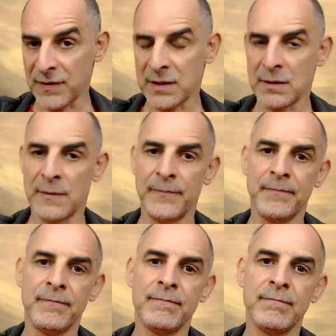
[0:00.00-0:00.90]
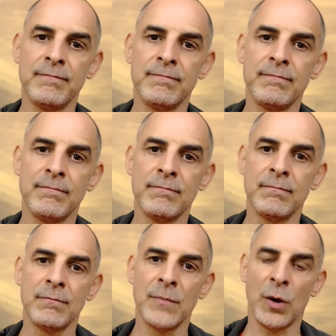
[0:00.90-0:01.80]
it,
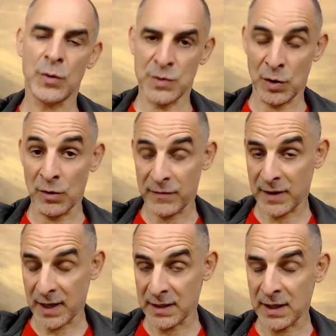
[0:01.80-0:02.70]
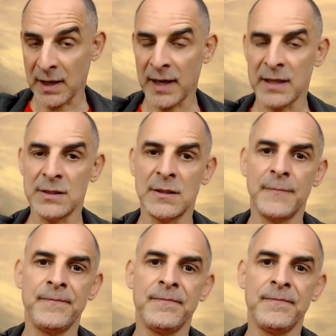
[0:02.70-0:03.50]
also often at a young age.